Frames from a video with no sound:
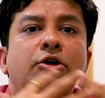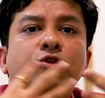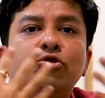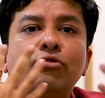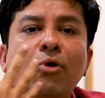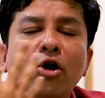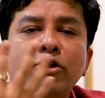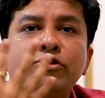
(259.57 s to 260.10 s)
You
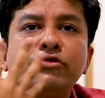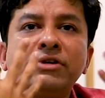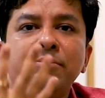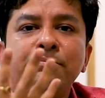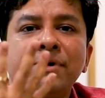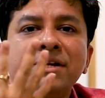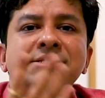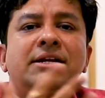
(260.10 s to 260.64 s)
want to
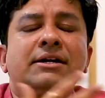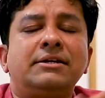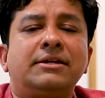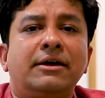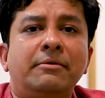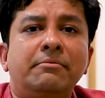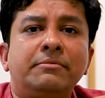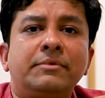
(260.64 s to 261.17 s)
represent
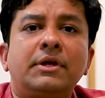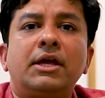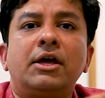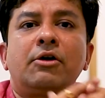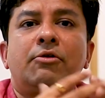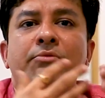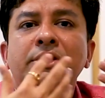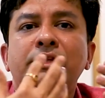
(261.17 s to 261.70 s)
them
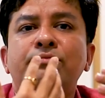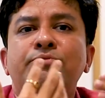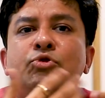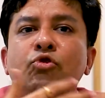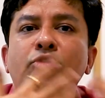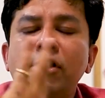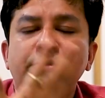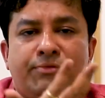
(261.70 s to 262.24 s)
with
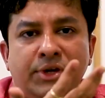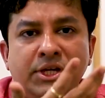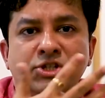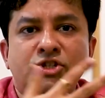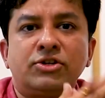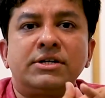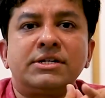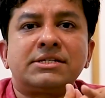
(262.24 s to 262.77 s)
fewer
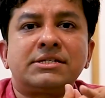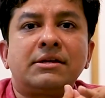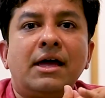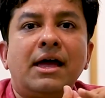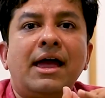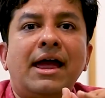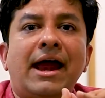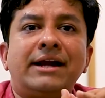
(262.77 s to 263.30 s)
features
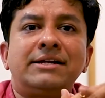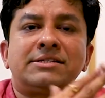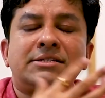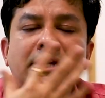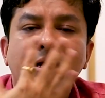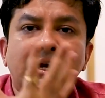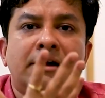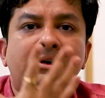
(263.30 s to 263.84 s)
and
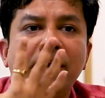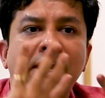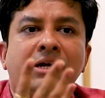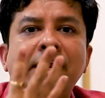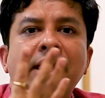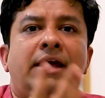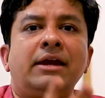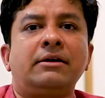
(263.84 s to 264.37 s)
still
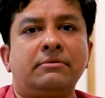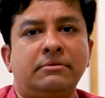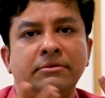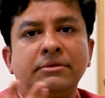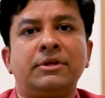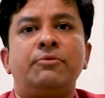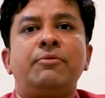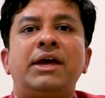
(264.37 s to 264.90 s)

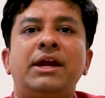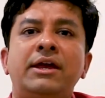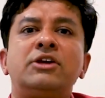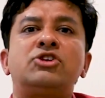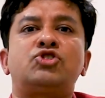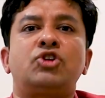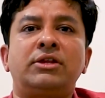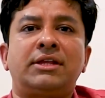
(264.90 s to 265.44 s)
retain the
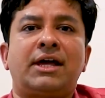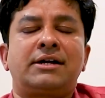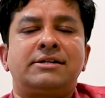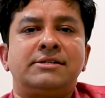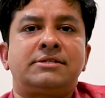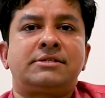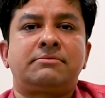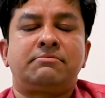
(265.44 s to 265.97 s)
variation that
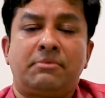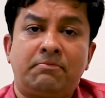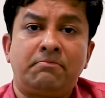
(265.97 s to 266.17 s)
is